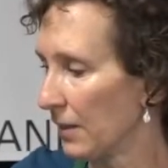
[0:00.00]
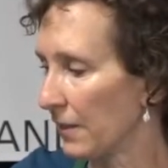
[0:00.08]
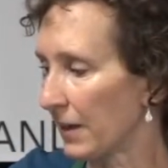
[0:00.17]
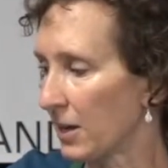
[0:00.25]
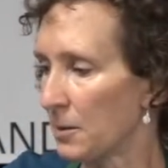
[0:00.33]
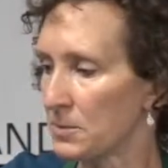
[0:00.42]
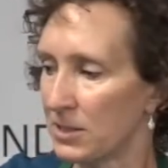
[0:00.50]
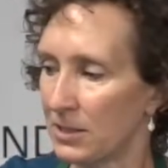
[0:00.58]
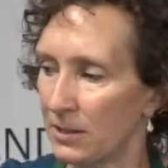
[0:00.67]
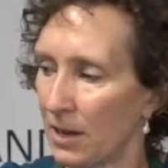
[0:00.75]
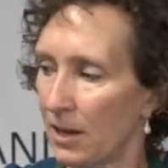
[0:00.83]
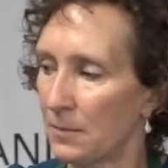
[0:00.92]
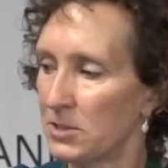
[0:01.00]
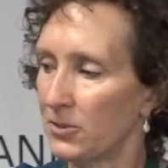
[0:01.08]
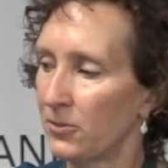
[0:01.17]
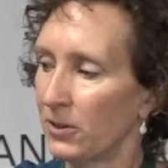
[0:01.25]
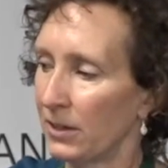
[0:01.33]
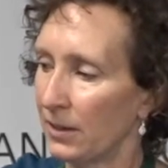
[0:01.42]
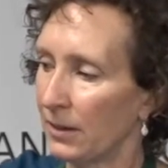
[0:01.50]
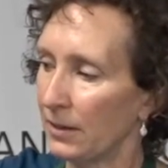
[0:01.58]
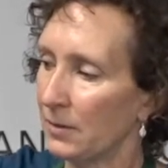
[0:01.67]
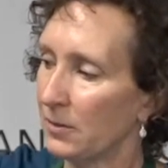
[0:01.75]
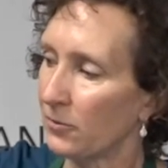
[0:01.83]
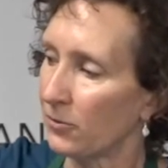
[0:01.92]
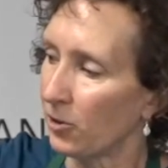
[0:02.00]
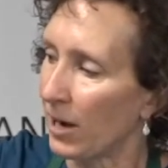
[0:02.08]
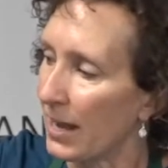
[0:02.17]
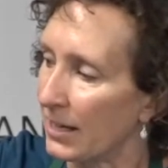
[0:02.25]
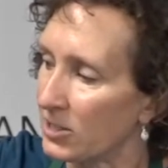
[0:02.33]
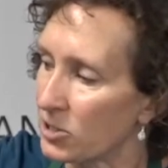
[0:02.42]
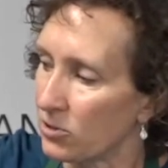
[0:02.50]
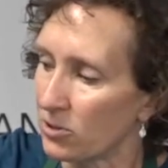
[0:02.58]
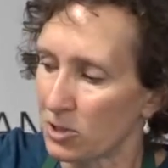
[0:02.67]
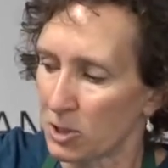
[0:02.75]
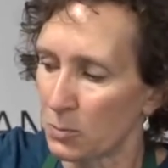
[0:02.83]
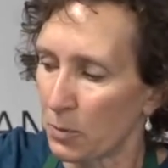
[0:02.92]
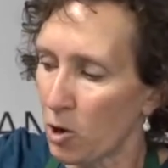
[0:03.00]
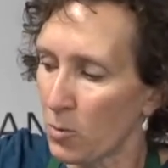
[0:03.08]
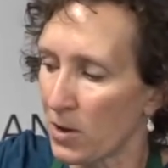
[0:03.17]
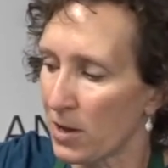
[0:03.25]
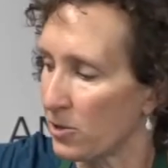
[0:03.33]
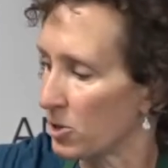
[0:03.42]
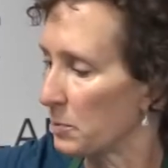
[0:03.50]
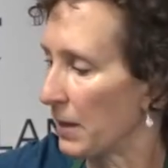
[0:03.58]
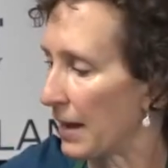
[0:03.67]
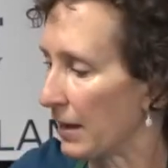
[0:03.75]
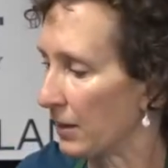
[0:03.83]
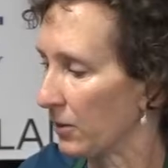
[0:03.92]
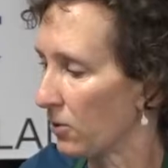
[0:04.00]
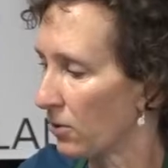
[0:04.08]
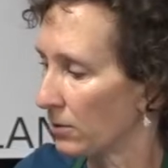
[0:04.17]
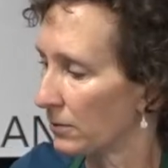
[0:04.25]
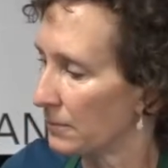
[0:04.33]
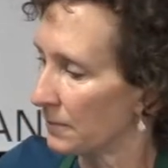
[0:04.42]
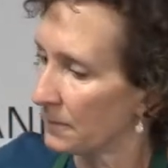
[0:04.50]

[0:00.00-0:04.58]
That comes in different varieties too. There's a spoma, there's black and gold,